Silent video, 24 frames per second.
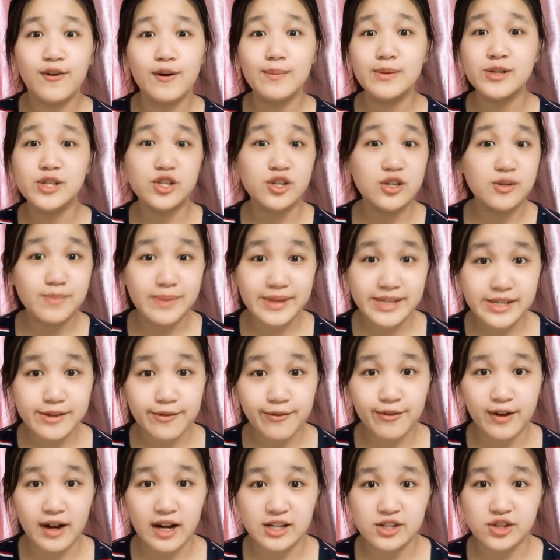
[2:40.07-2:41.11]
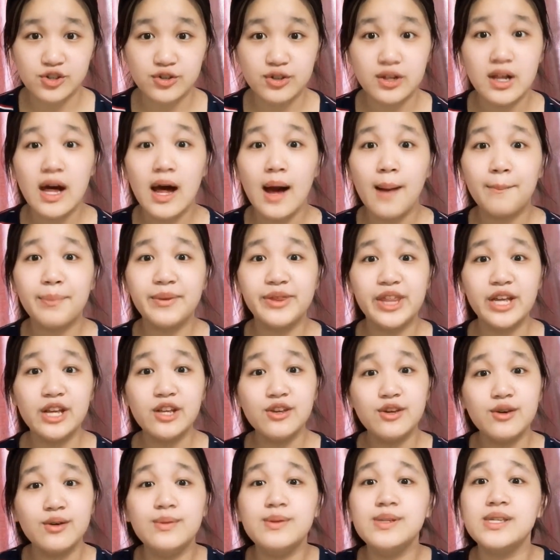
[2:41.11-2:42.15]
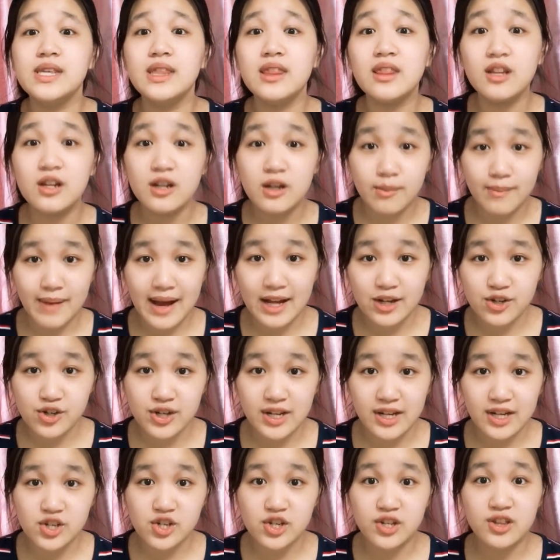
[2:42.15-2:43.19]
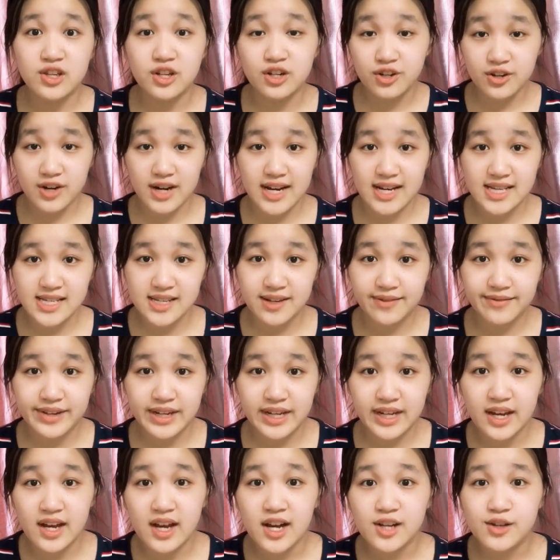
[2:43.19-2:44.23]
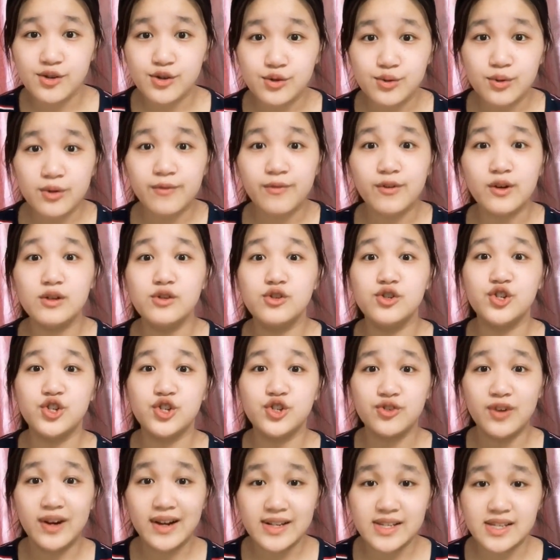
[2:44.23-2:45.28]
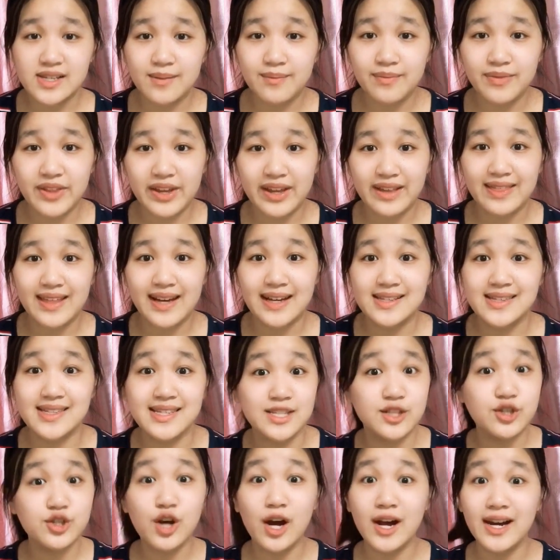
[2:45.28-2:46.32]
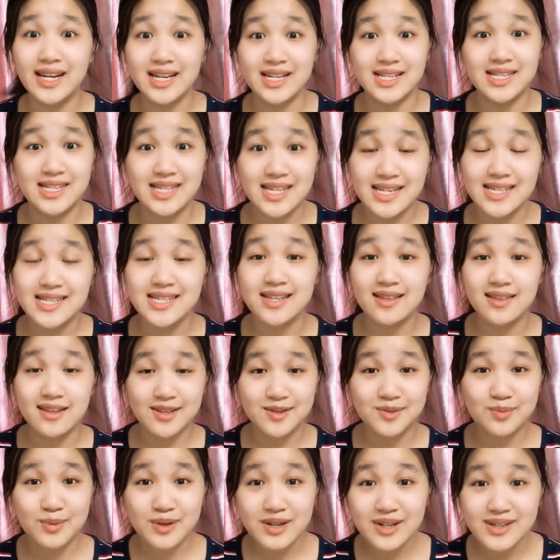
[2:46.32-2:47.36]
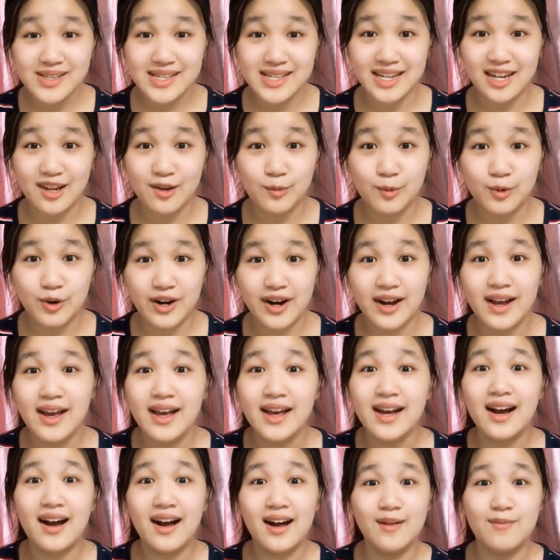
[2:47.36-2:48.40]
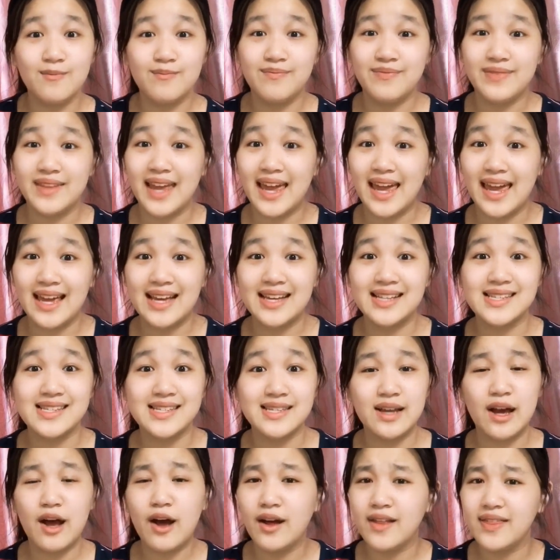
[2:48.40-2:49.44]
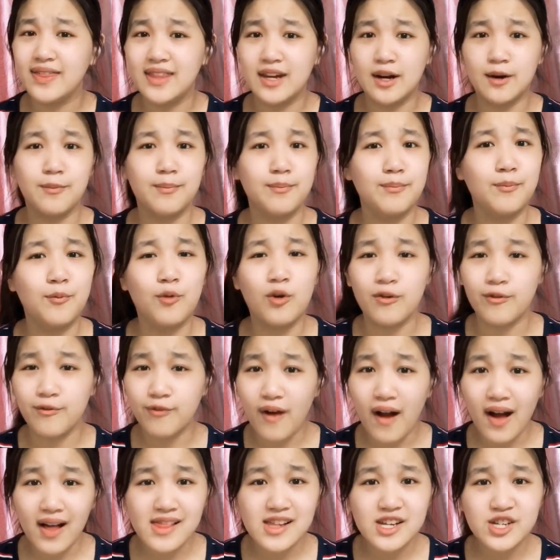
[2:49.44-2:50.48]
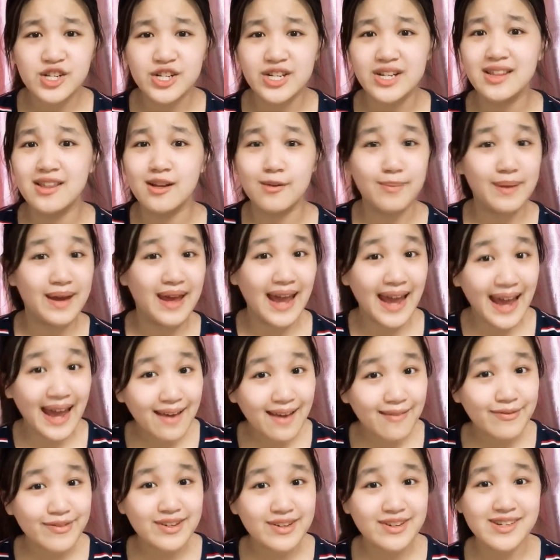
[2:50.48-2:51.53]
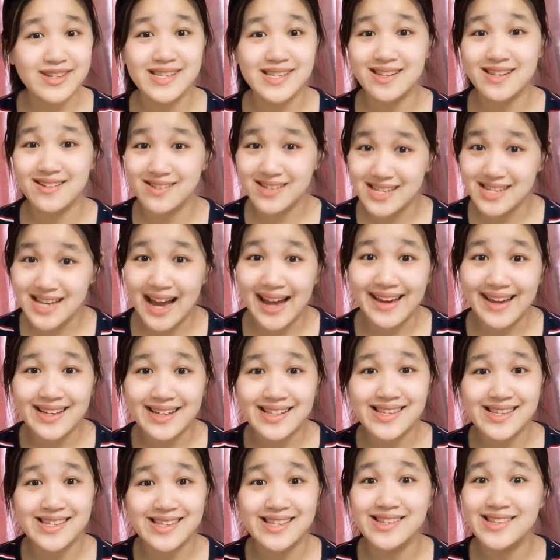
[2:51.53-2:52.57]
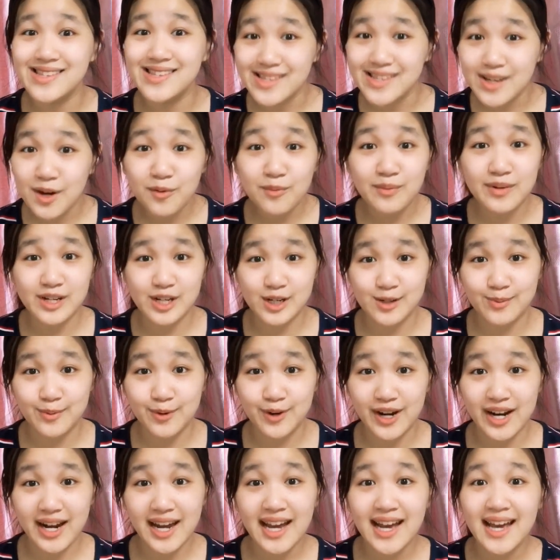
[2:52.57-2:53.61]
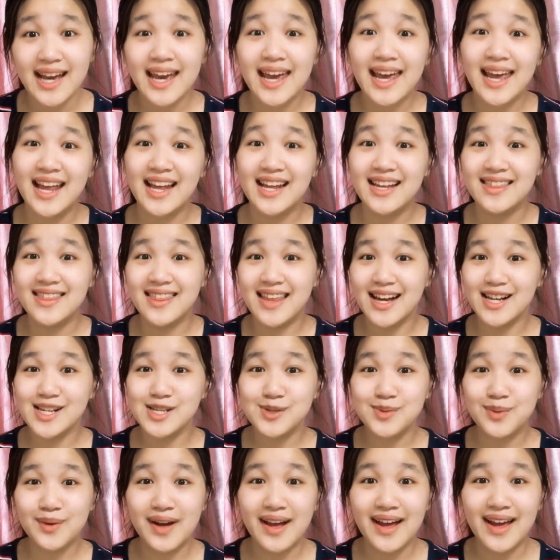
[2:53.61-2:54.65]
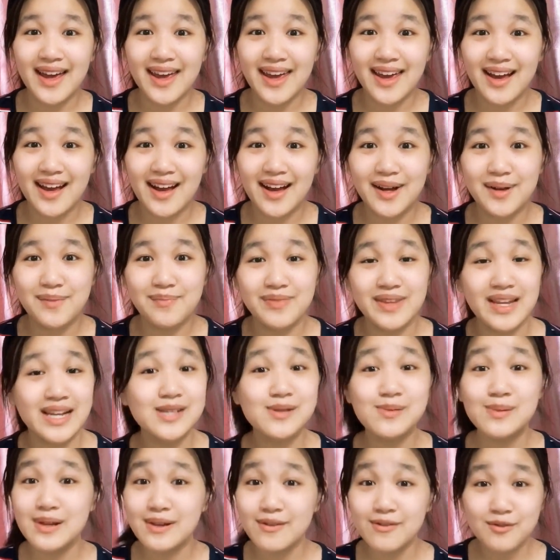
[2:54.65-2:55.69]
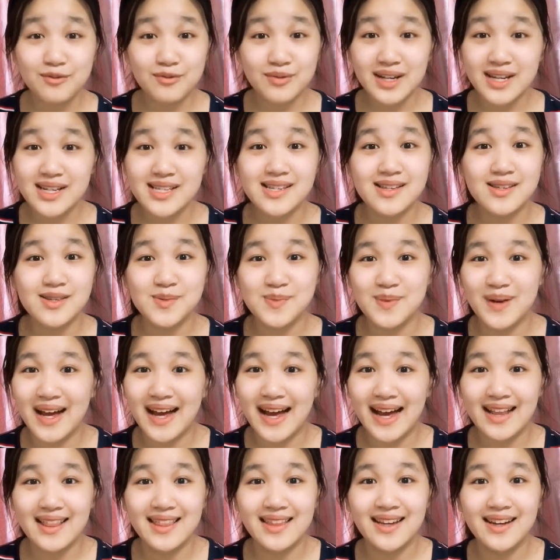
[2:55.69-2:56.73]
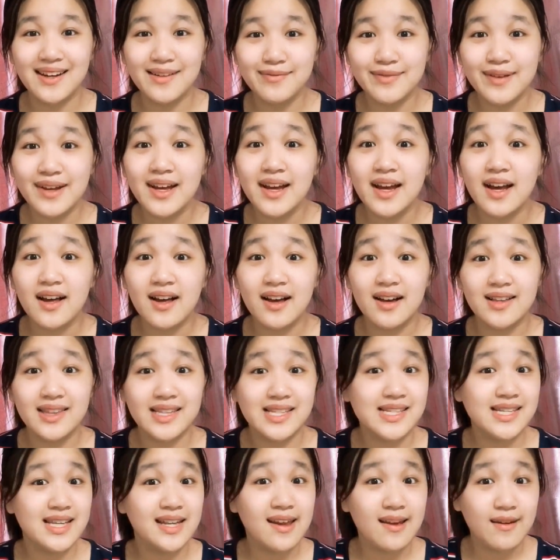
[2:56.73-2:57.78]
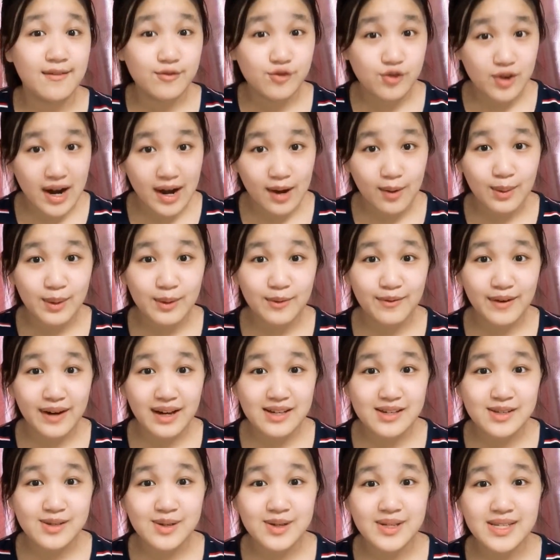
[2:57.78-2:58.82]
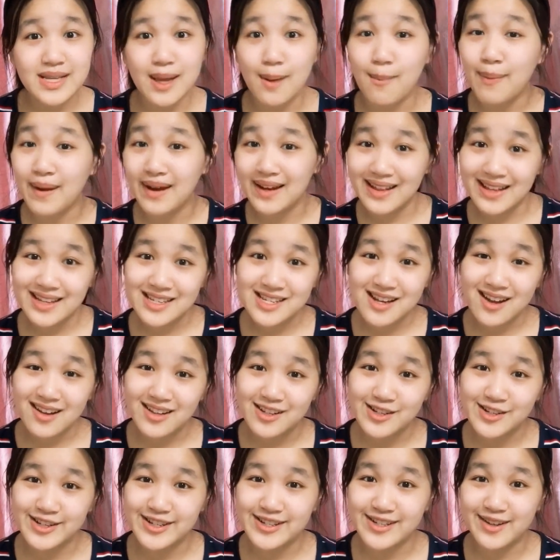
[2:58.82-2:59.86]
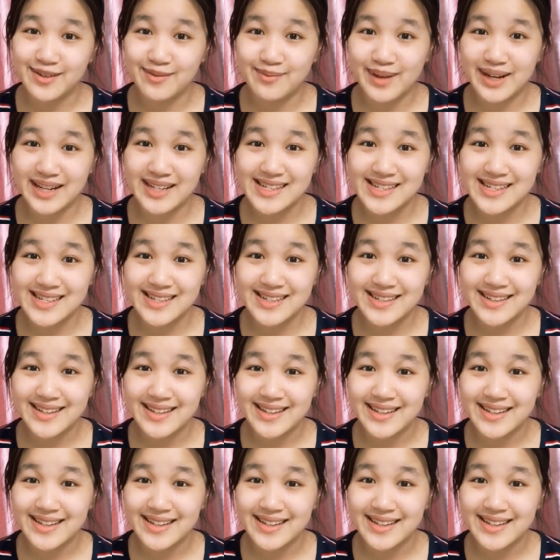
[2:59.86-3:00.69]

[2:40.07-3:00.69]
from a certain piece of fossil, but then using their imagination, their creativity, to sort of construct something that does not exist in this world anymore. And their morphology, their behaviors, their diets, and so much more. And that's why, that's one of the reasons why I love the study of trackway fossils and paleontology so much.